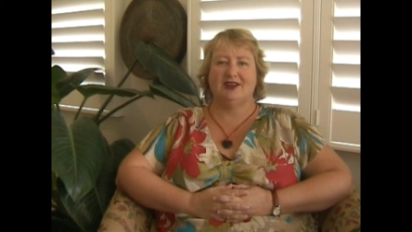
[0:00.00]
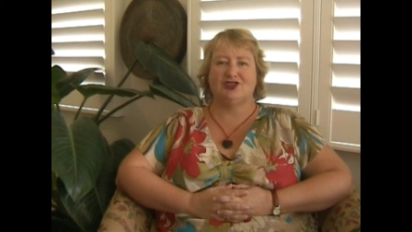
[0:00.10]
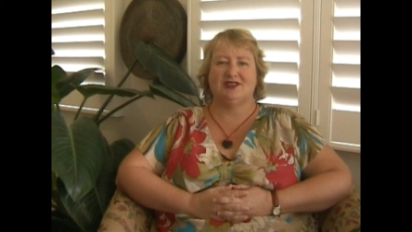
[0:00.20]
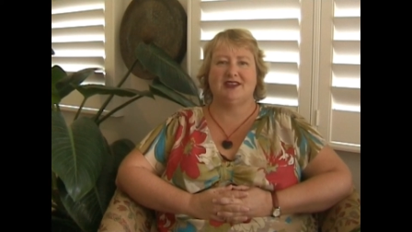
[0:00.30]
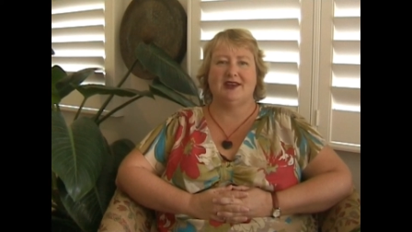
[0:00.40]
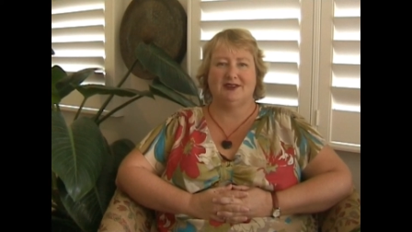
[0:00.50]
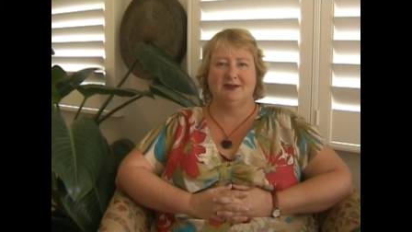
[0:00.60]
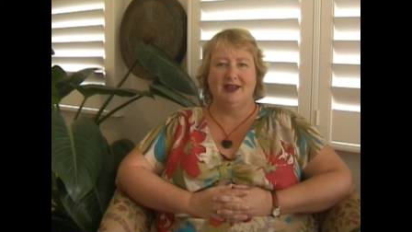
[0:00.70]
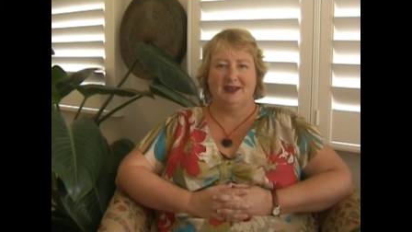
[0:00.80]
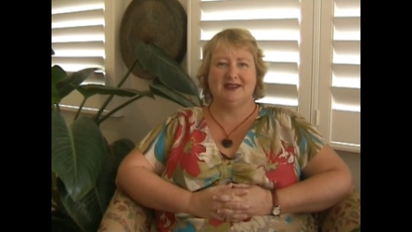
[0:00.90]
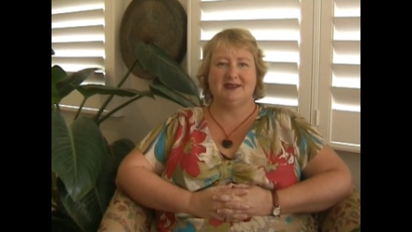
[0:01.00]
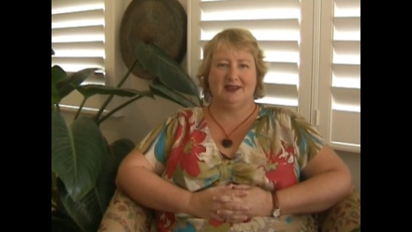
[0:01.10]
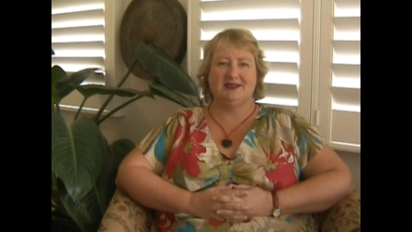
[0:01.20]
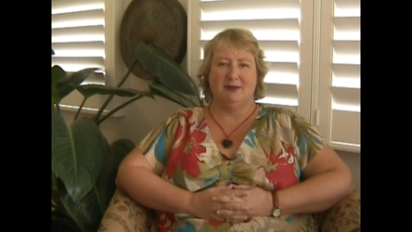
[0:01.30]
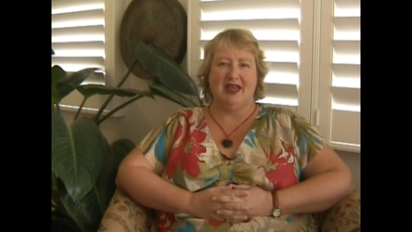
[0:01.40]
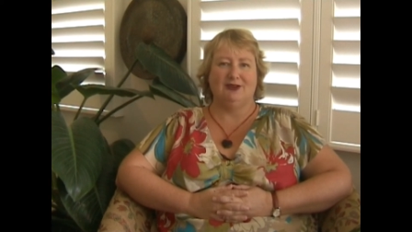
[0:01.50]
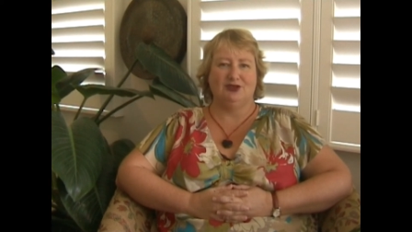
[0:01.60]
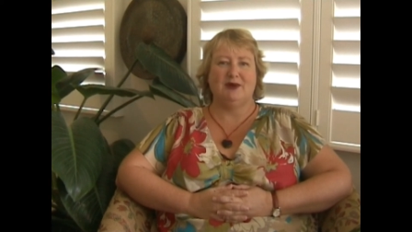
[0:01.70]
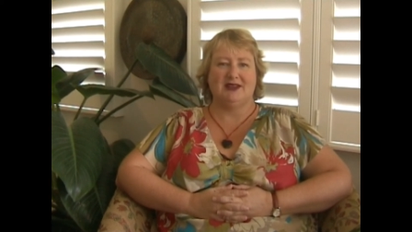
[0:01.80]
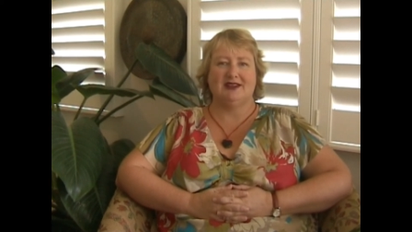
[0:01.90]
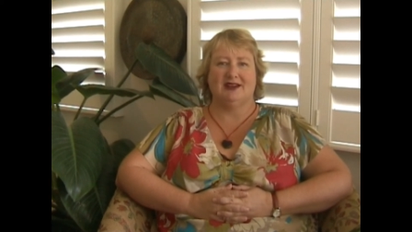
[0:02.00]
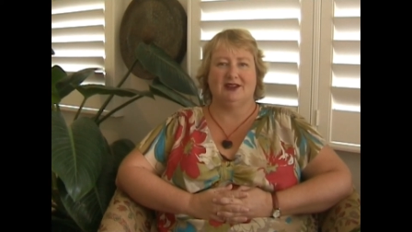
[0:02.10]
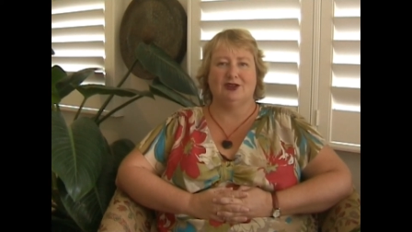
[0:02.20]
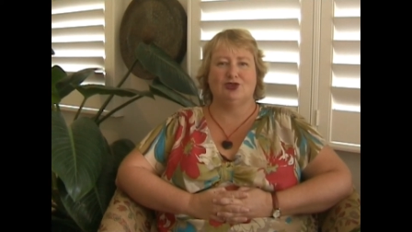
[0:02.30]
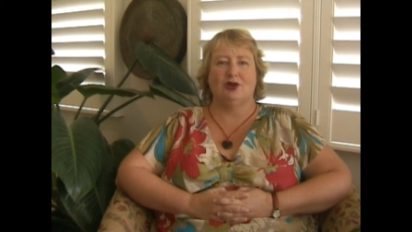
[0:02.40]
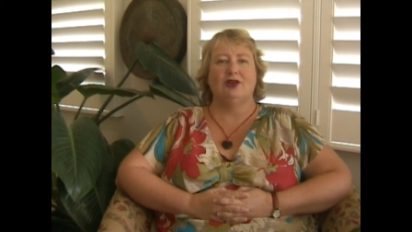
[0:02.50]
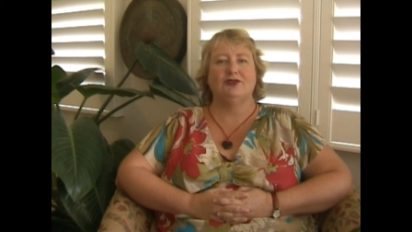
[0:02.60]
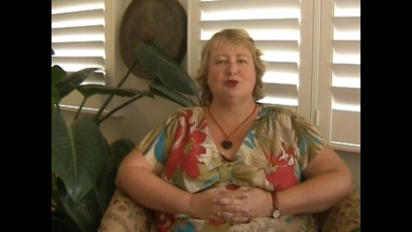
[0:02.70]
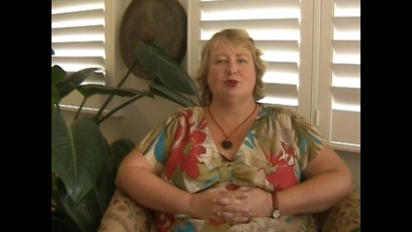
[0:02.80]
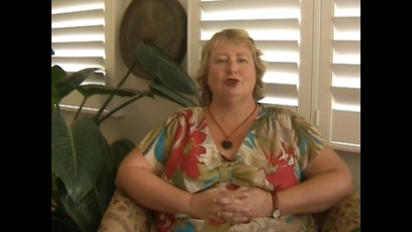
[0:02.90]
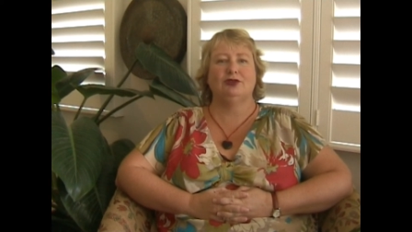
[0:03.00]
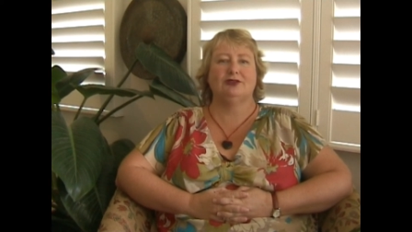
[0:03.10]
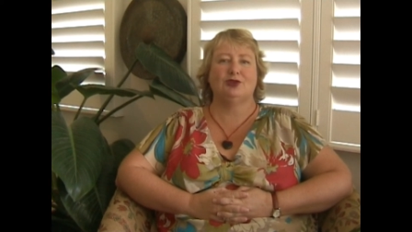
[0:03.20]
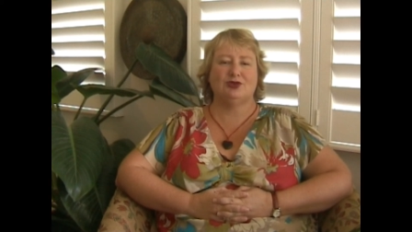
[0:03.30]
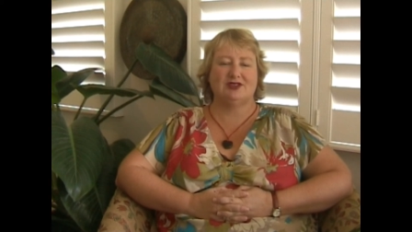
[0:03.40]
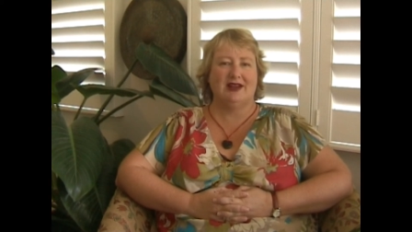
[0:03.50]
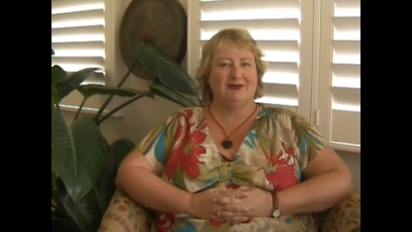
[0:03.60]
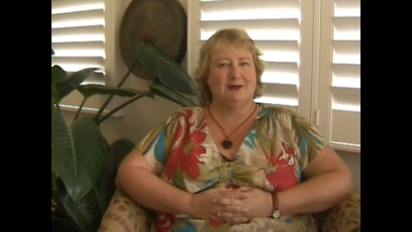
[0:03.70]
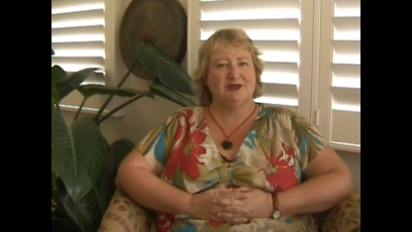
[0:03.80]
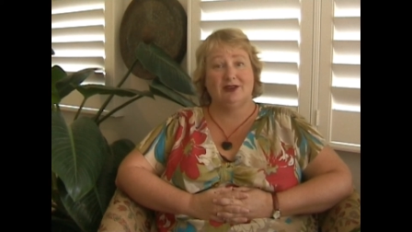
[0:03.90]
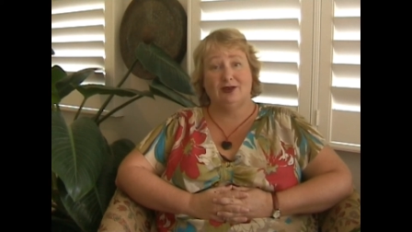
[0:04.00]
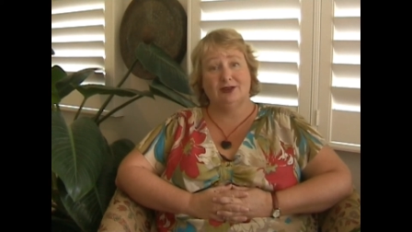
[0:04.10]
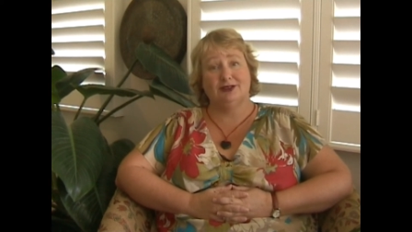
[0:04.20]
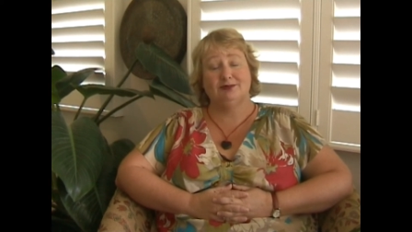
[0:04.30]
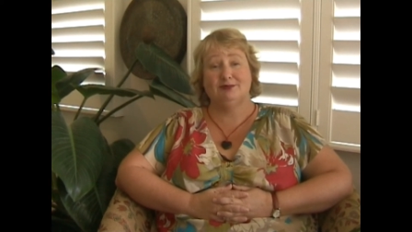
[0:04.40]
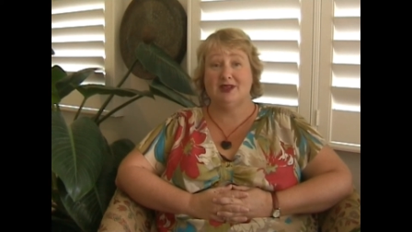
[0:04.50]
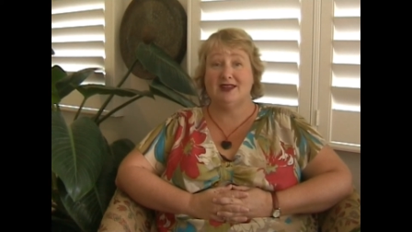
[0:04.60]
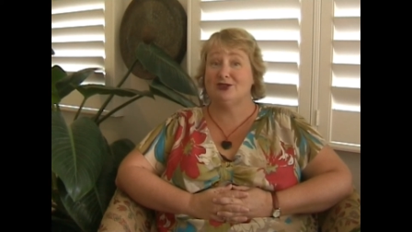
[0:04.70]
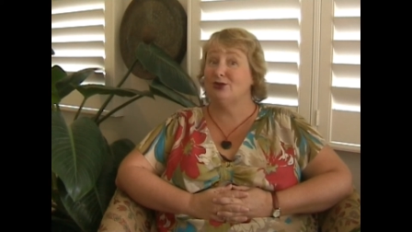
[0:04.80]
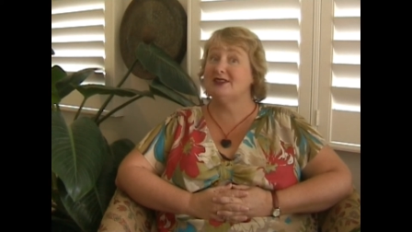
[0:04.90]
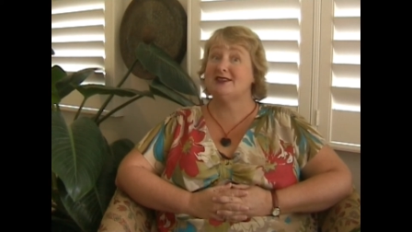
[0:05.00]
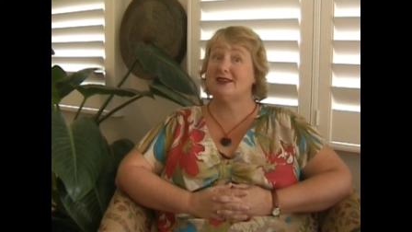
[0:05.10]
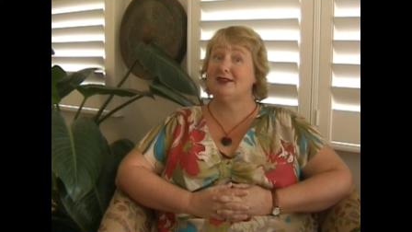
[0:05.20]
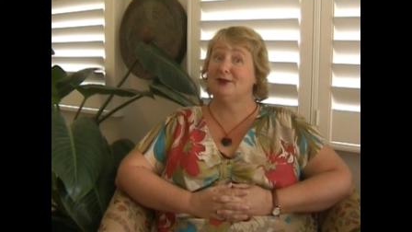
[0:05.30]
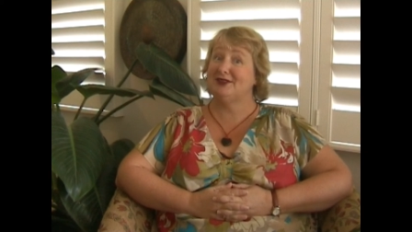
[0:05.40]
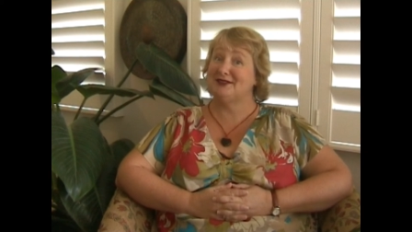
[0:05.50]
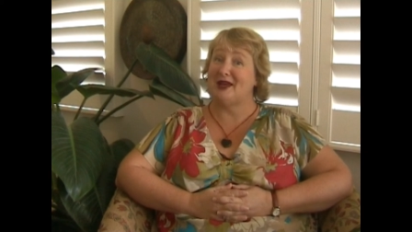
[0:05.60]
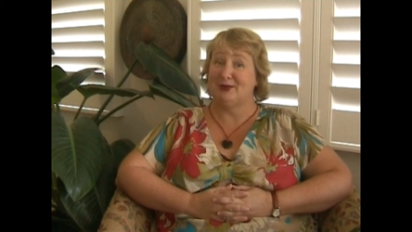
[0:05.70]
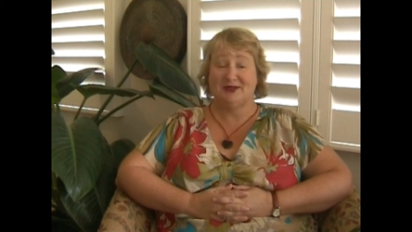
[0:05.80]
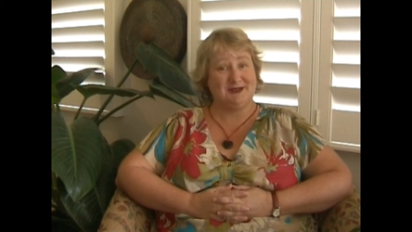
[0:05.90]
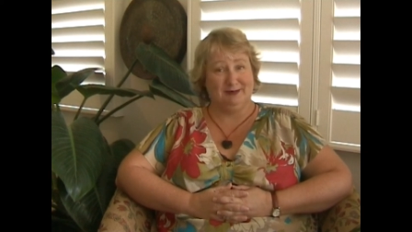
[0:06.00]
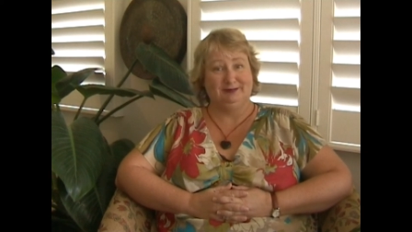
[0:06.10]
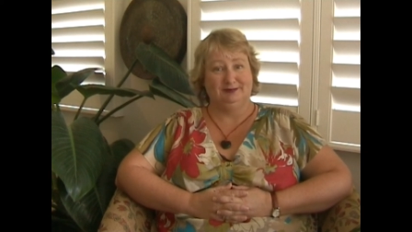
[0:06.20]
actually say that he's a man who's basically in control of his world, and of course love comes along and he's all at sea when this happens.